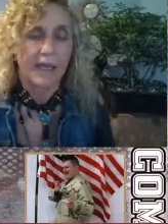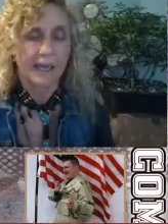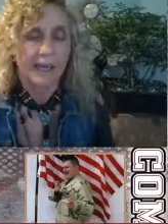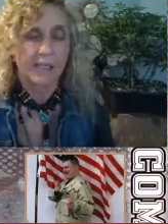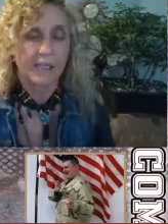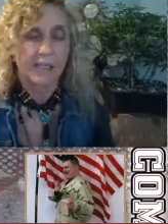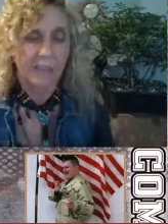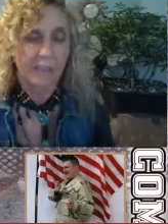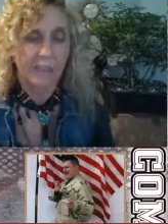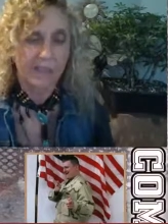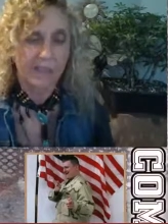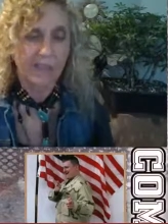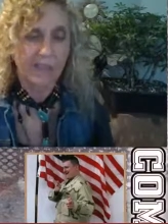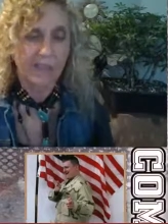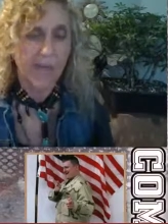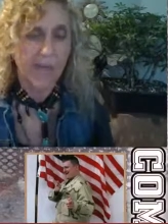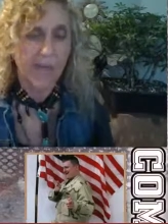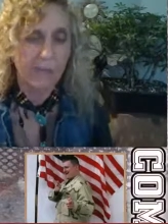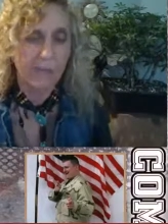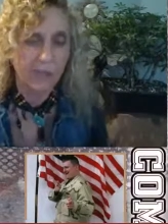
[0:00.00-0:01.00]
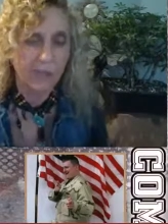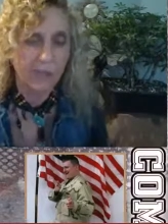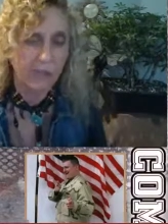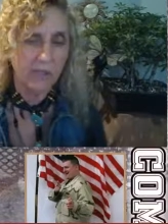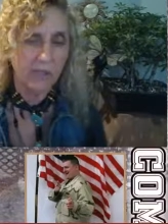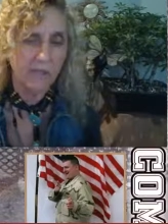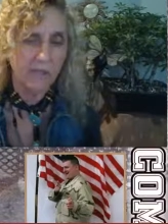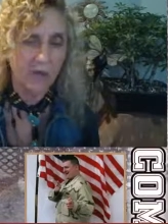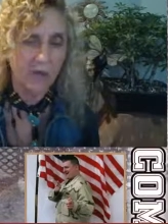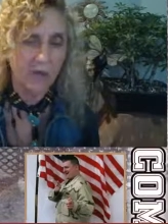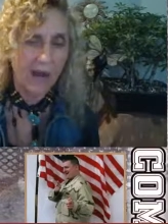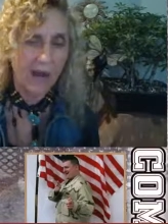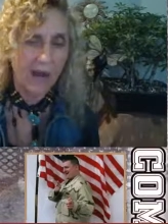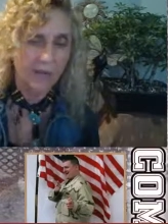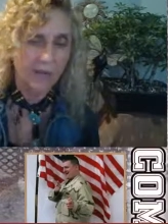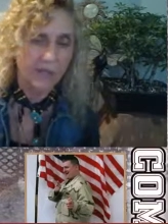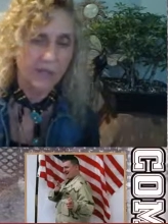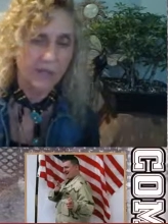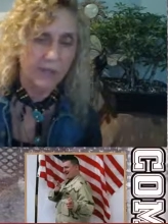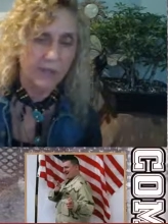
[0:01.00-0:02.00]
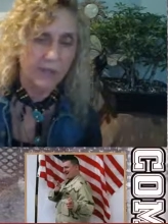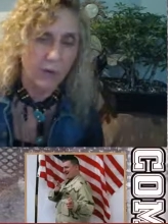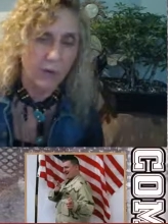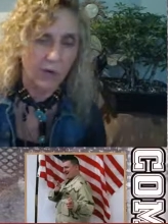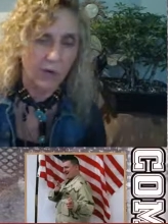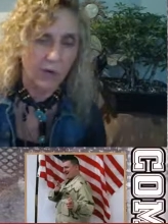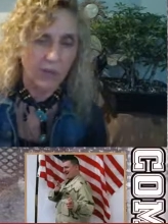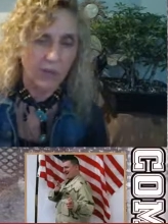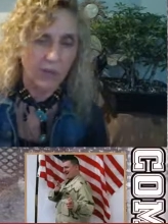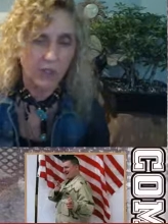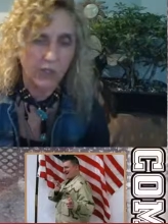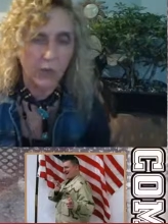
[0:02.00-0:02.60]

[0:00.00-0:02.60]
is by the time you leave your house in the morning,